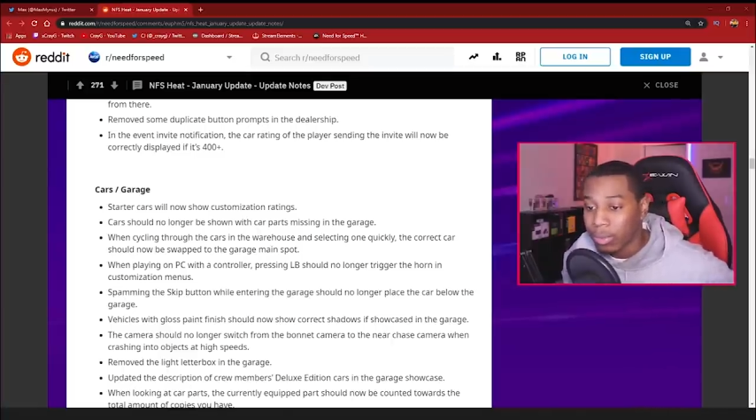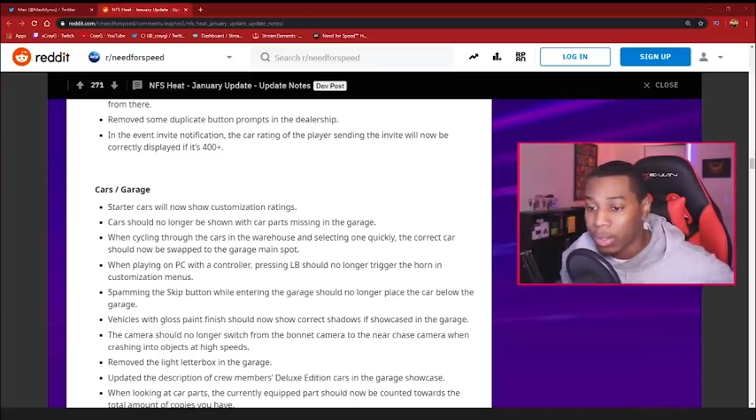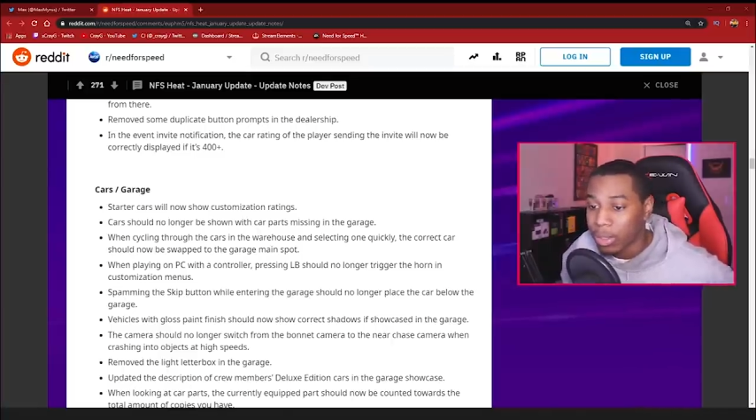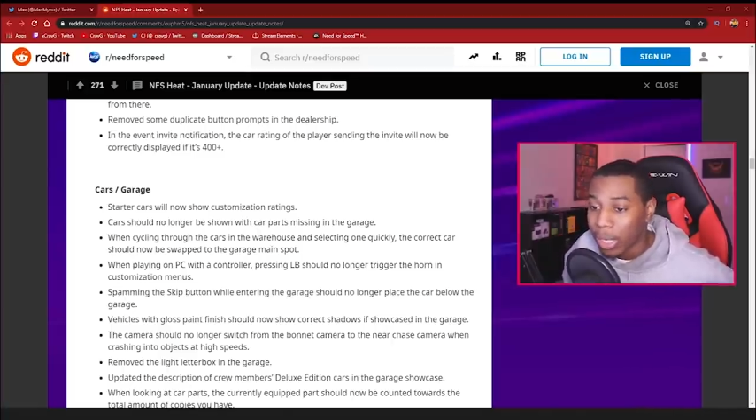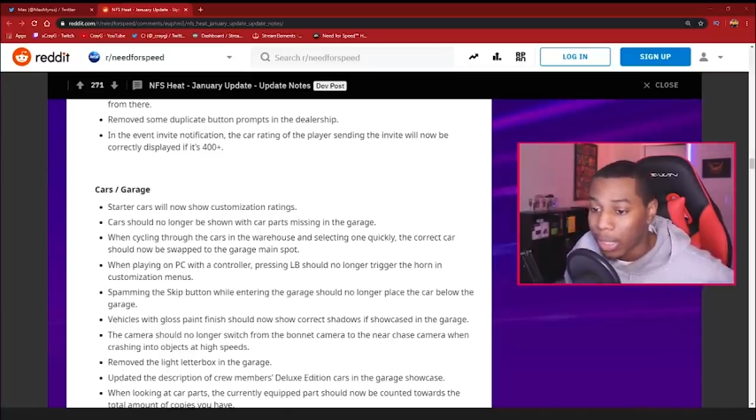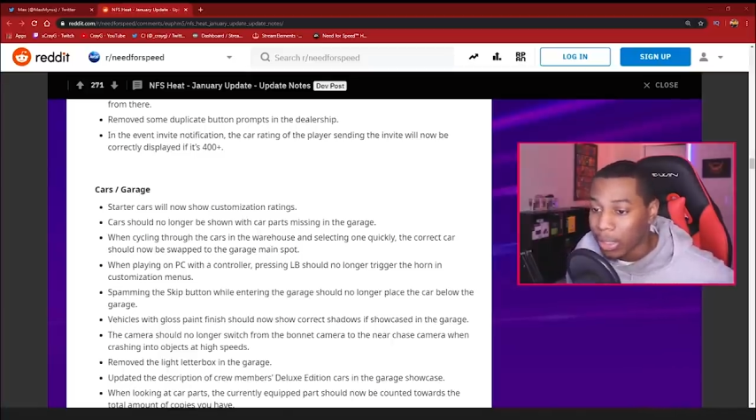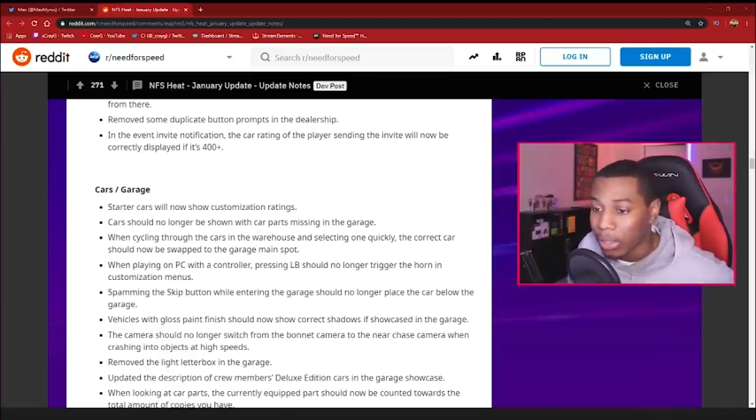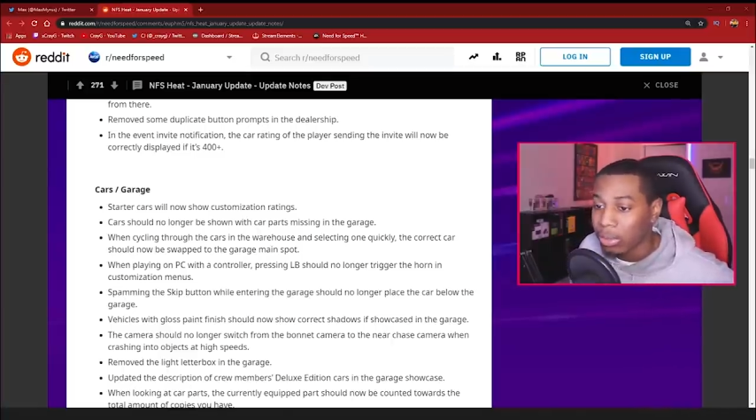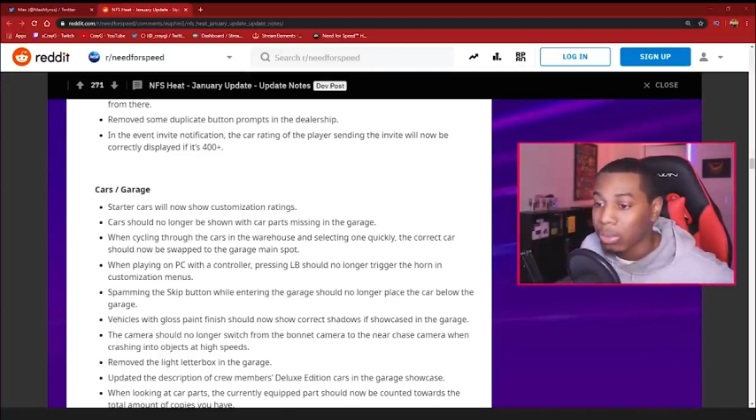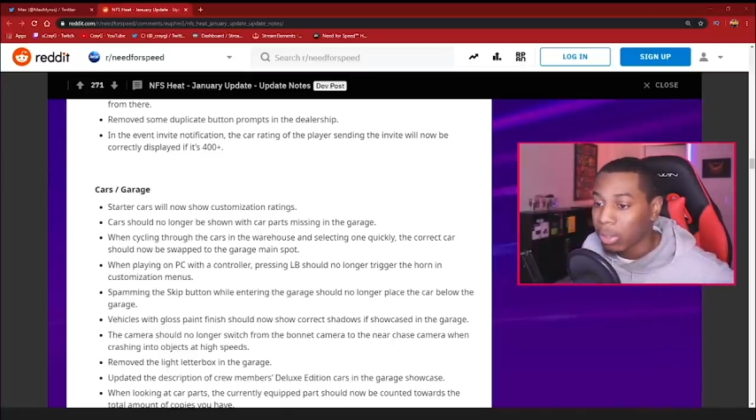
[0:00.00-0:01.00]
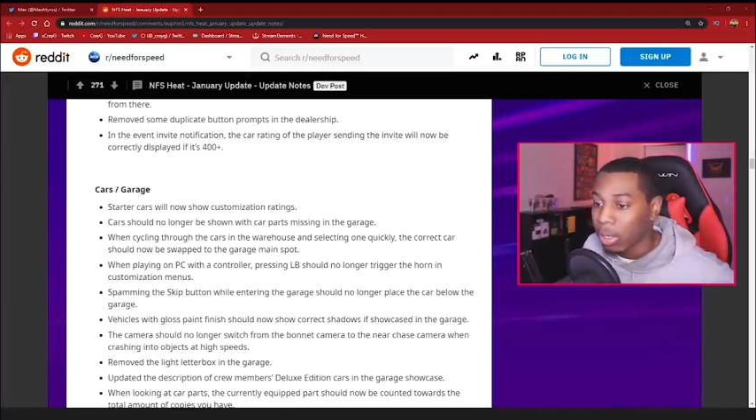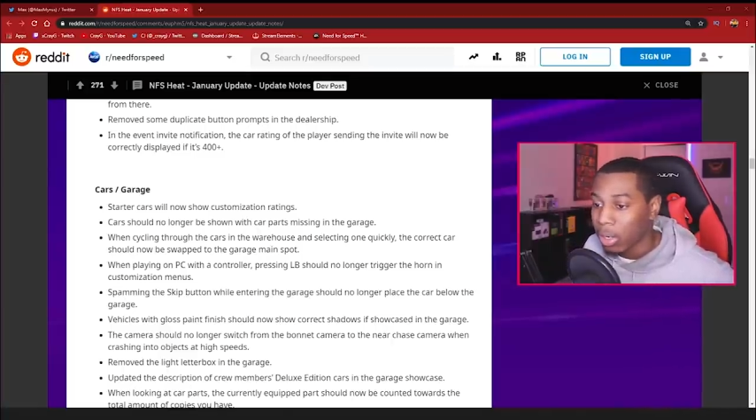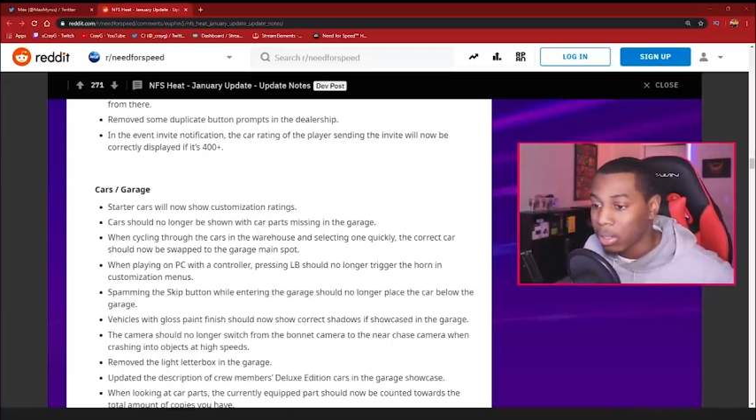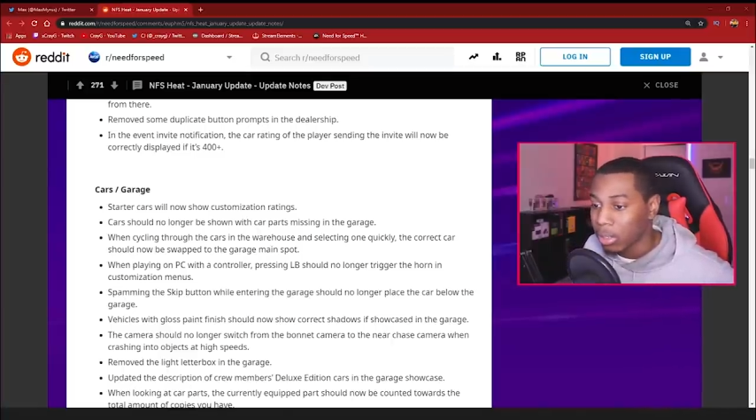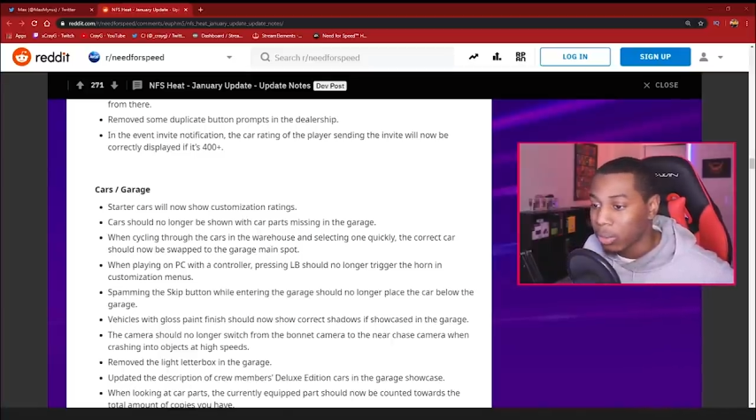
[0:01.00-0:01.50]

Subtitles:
When cycling through the cars in the